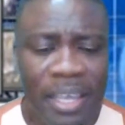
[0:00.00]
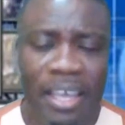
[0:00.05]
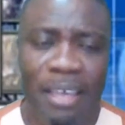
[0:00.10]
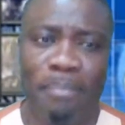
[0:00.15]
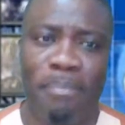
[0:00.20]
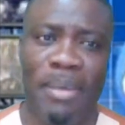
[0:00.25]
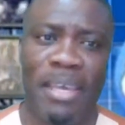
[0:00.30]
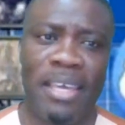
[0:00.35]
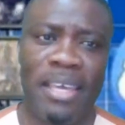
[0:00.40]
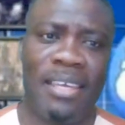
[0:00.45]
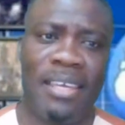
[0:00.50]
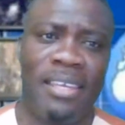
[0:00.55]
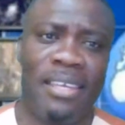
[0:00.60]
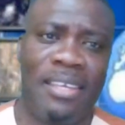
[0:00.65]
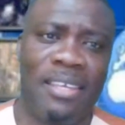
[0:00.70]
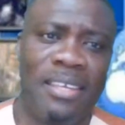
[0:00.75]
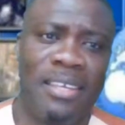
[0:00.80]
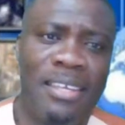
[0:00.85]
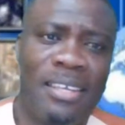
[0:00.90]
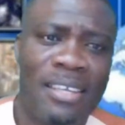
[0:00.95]
Amen.
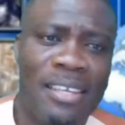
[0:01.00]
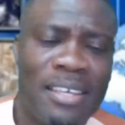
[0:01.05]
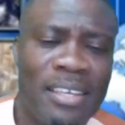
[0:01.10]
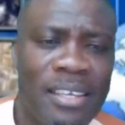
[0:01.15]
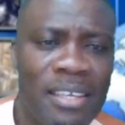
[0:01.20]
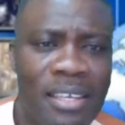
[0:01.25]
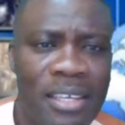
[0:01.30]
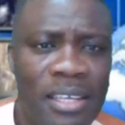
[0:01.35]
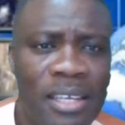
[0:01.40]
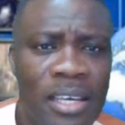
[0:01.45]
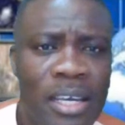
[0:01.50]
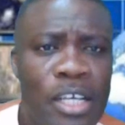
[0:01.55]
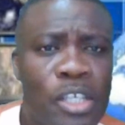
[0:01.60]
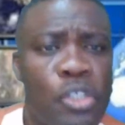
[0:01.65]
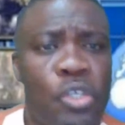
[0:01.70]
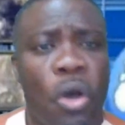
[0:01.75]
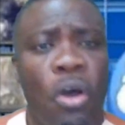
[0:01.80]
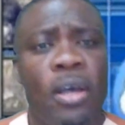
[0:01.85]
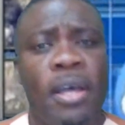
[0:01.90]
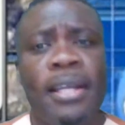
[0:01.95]

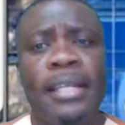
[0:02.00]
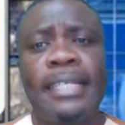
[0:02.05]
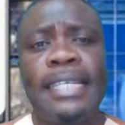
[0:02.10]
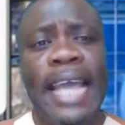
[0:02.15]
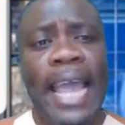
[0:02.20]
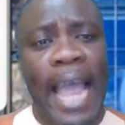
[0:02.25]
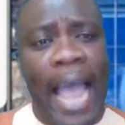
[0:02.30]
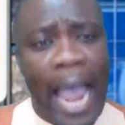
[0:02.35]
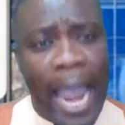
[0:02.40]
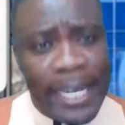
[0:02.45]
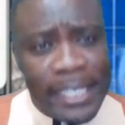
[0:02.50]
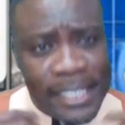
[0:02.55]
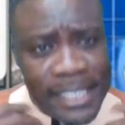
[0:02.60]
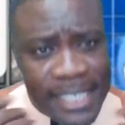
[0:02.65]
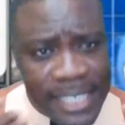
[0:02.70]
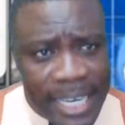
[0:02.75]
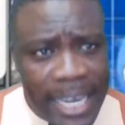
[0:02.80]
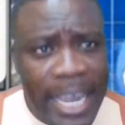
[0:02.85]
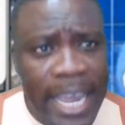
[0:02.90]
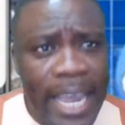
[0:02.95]
So the
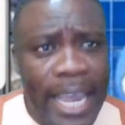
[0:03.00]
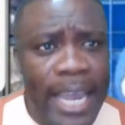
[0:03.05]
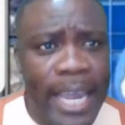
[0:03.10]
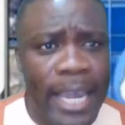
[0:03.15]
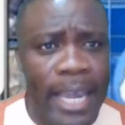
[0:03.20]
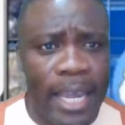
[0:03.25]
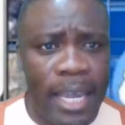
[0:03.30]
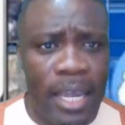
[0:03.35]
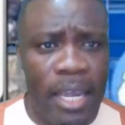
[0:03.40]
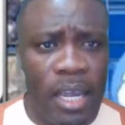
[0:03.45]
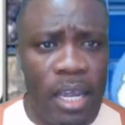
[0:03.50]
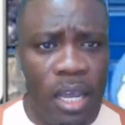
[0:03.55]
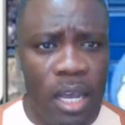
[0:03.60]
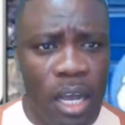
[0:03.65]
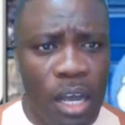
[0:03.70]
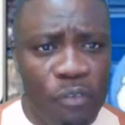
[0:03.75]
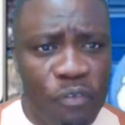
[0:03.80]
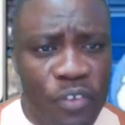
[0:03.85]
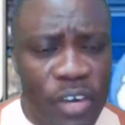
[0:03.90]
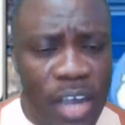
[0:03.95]
idea
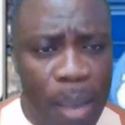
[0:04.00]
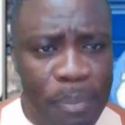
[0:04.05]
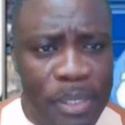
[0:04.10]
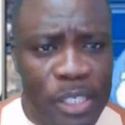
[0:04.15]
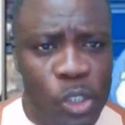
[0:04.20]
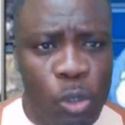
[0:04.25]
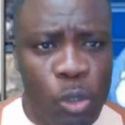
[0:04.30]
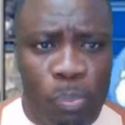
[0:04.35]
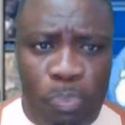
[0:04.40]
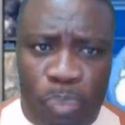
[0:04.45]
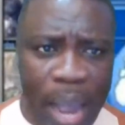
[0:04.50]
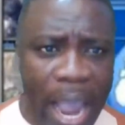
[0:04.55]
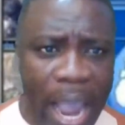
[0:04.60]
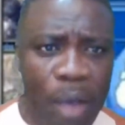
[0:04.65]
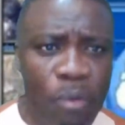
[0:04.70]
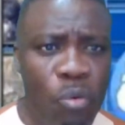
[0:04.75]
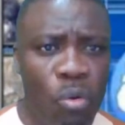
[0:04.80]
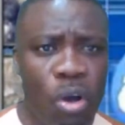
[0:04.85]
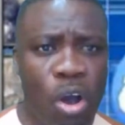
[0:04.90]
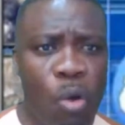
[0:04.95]
of coming to
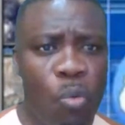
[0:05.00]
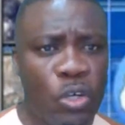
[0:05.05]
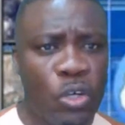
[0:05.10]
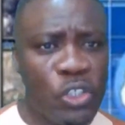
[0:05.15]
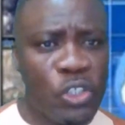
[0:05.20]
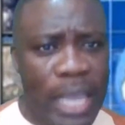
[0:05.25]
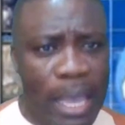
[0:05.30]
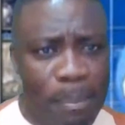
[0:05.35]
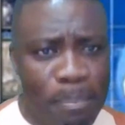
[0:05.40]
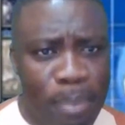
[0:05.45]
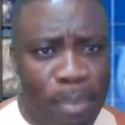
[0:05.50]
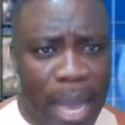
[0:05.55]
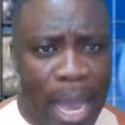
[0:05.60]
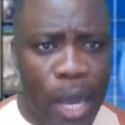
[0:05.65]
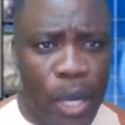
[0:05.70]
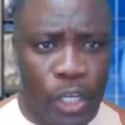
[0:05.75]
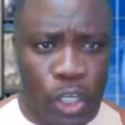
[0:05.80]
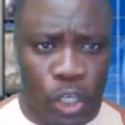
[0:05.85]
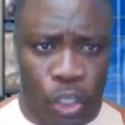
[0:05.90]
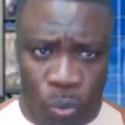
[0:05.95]
power was
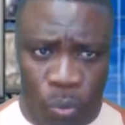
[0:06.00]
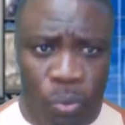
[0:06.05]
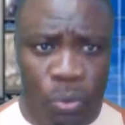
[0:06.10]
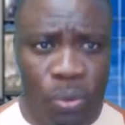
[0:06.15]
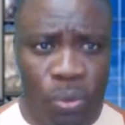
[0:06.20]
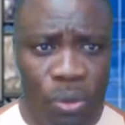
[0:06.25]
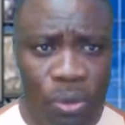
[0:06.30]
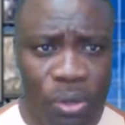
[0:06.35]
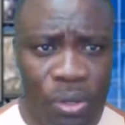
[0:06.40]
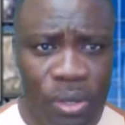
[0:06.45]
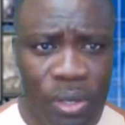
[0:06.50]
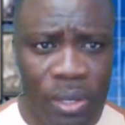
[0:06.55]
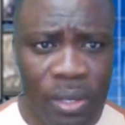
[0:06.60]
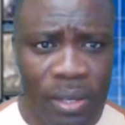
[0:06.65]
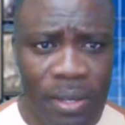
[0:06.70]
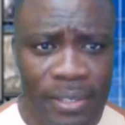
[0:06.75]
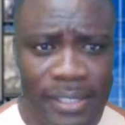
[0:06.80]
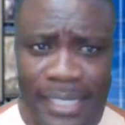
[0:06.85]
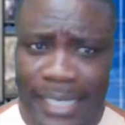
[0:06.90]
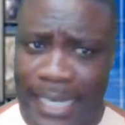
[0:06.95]
about you,
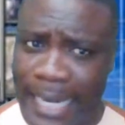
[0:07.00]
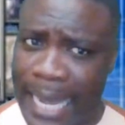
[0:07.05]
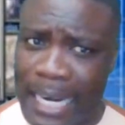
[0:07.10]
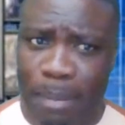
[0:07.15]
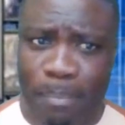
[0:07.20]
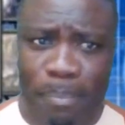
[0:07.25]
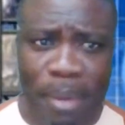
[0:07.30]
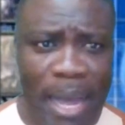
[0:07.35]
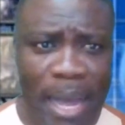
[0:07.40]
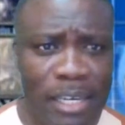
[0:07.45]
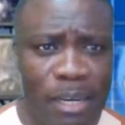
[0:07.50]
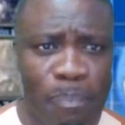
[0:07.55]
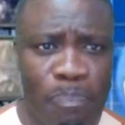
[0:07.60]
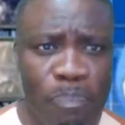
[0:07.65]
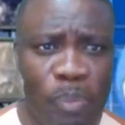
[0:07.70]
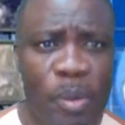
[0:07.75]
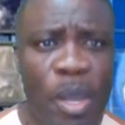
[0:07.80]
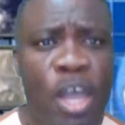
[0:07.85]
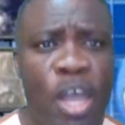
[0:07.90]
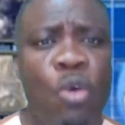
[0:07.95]
not about the
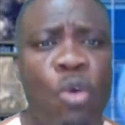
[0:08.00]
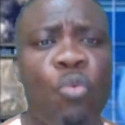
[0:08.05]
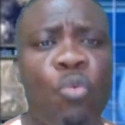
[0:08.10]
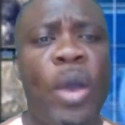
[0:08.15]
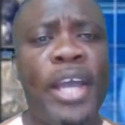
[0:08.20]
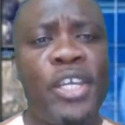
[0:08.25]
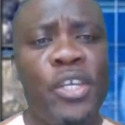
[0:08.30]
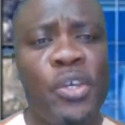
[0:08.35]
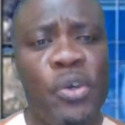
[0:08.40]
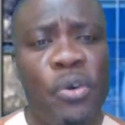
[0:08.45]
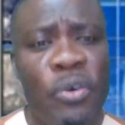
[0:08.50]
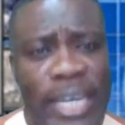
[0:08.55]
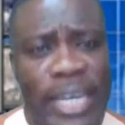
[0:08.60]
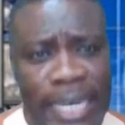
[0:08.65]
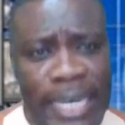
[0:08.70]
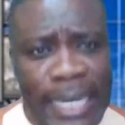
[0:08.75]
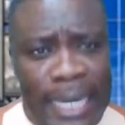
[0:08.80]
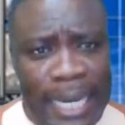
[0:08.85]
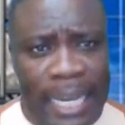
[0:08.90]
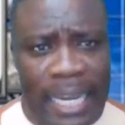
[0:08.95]
people. Were you
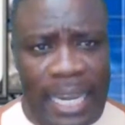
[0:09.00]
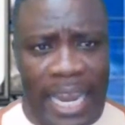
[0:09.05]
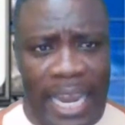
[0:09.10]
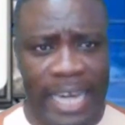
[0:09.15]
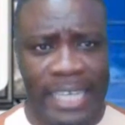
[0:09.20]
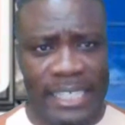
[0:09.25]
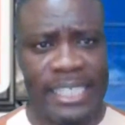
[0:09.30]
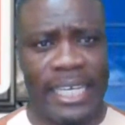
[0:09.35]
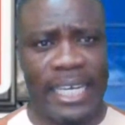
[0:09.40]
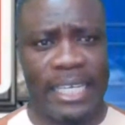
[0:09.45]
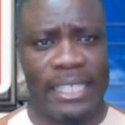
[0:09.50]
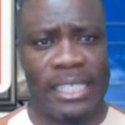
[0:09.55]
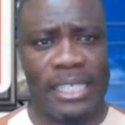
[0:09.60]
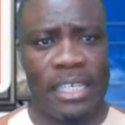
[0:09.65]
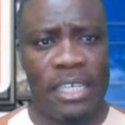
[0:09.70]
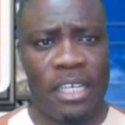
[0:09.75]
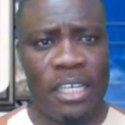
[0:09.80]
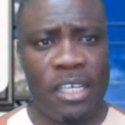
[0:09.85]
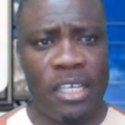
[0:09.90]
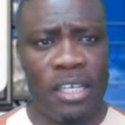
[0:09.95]
elected
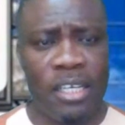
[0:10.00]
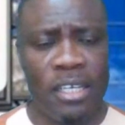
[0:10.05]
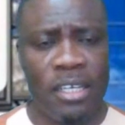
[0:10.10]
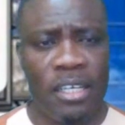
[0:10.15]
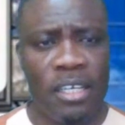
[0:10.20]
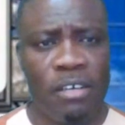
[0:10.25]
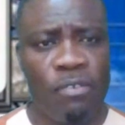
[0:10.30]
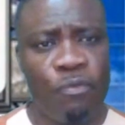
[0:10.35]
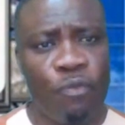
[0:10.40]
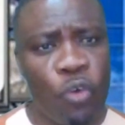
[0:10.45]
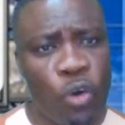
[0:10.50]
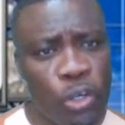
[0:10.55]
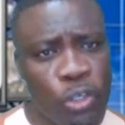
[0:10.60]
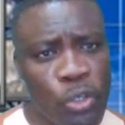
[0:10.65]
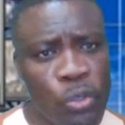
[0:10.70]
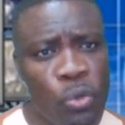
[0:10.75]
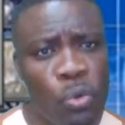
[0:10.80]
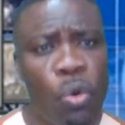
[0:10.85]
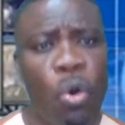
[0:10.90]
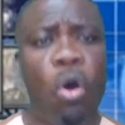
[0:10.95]
for
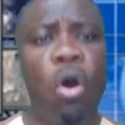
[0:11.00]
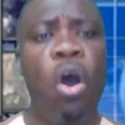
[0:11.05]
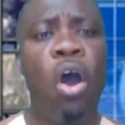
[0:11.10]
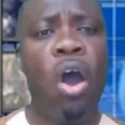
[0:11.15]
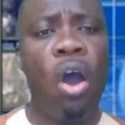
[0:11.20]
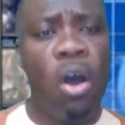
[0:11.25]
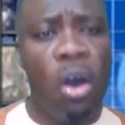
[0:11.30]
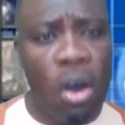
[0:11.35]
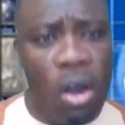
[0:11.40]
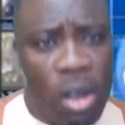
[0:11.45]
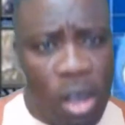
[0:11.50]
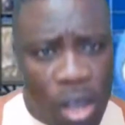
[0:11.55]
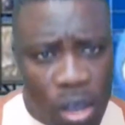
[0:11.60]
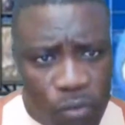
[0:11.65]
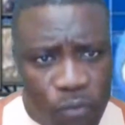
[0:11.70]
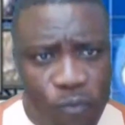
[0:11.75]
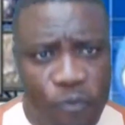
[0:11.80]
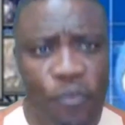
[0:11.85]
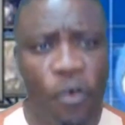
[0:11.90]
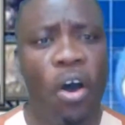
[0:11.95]
you or
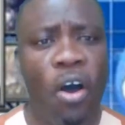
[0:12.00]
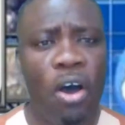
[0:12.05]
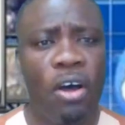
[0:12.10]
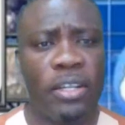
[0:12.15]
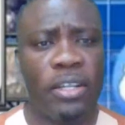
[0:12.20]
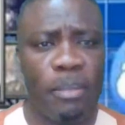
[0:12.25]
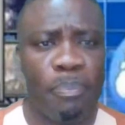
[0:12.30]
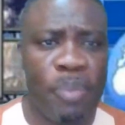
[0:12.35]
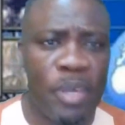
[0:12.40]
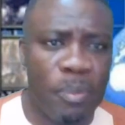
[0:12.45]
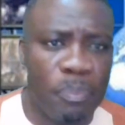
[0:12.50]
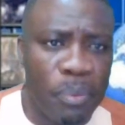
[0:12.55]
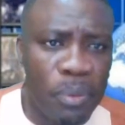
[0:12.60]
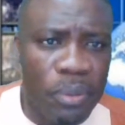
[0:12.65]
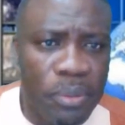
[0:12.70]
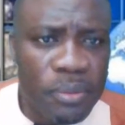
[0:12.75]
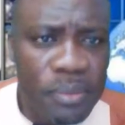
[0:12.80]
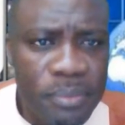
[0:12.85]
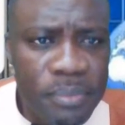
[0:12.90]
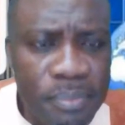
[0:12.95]
for the
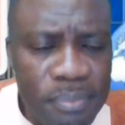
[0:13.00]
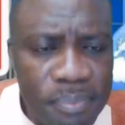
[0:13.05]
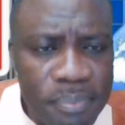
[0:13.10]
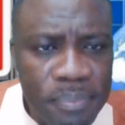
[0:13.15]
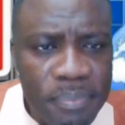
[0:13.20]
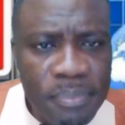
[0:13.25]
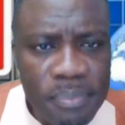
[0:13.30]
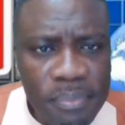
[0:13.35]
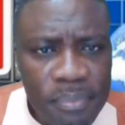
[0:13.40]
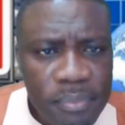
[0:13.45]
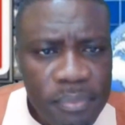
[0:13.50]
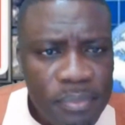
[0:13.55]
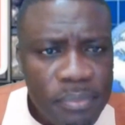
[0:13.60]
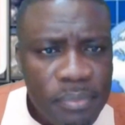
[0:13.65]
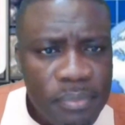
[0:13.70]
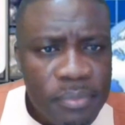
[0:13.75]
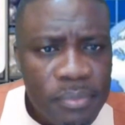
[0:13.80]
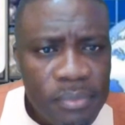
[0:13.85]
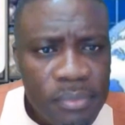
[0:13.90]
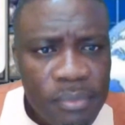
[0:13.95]
people?
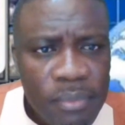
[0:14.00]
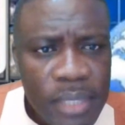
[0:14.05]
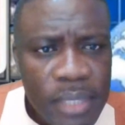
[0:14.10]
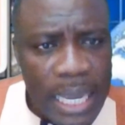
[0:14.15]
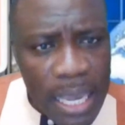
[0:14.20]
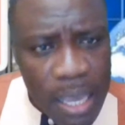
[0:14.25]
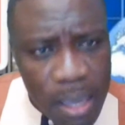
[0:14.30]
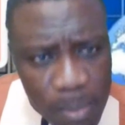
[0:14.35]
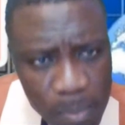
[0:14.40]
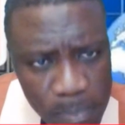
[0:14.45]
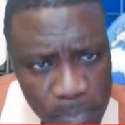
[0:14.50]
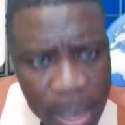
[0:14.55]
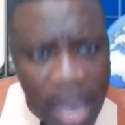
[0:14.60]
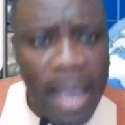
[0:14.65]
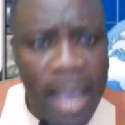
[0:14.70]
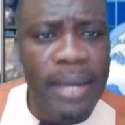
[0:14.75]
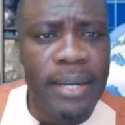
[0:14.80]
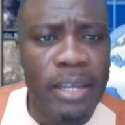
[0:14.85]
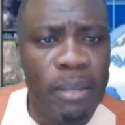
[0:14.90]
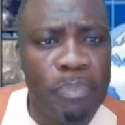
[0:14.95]
And
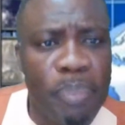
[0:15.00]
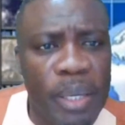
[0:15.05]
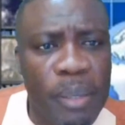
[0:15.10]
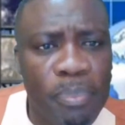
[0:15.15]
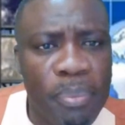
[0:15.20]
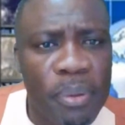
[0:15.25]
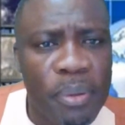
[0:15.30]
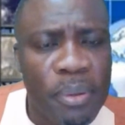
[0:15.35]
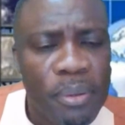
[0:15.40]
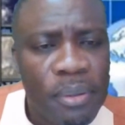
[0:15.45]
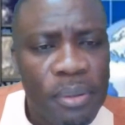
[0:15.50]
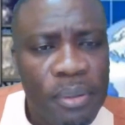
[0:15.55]
by the people.